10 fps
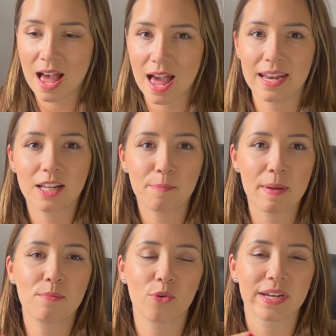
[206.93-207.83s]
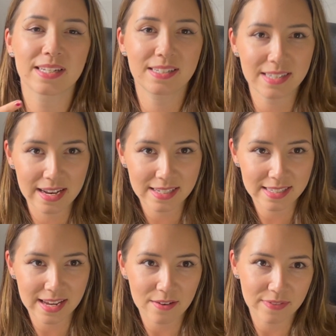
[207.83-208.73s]
a little bit more
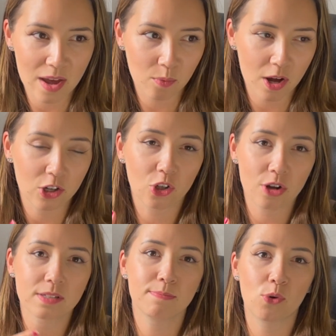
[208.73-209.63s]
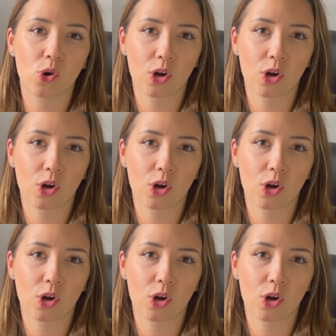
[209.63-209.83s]
extensive. There were lots more